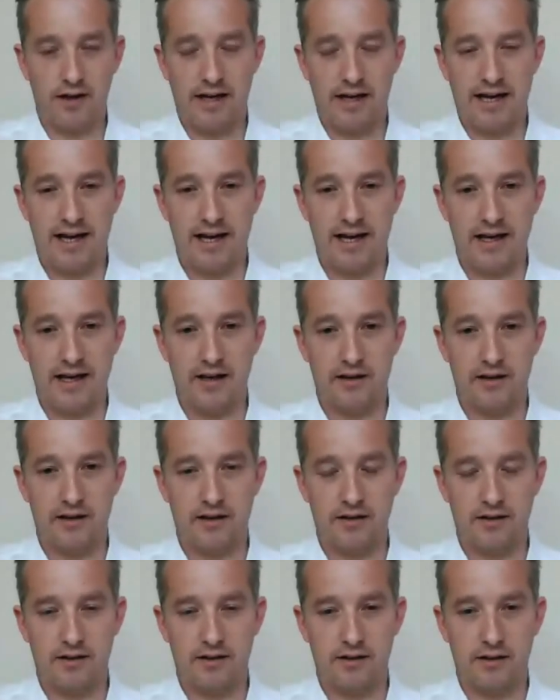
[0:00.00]

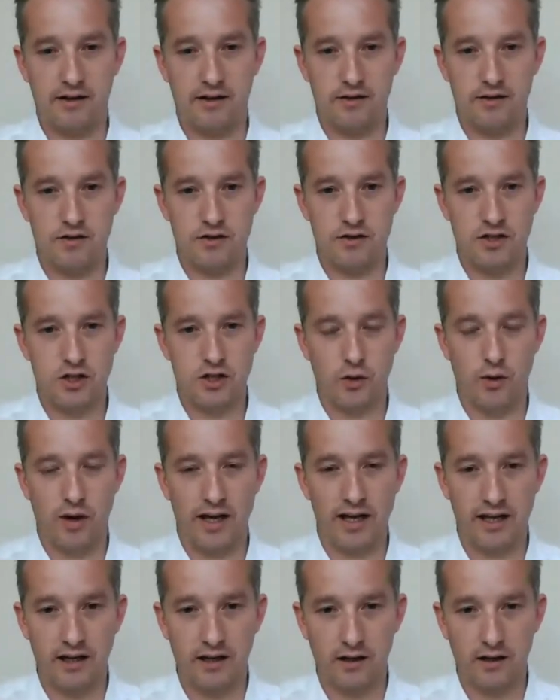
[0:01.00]
and just do
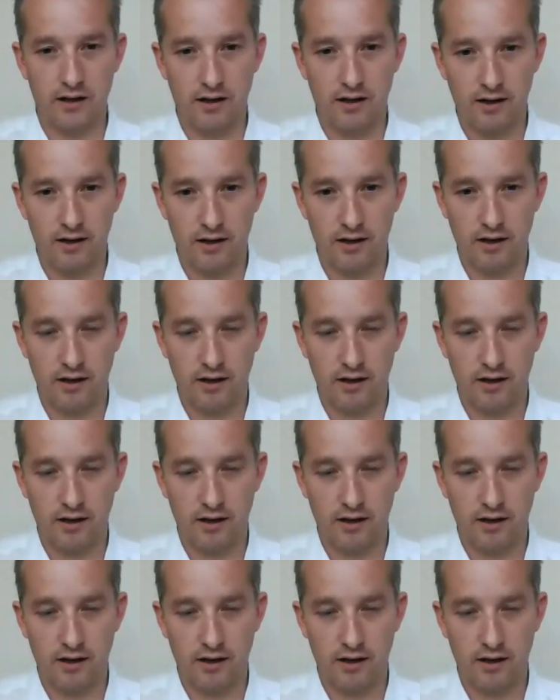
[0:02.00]
a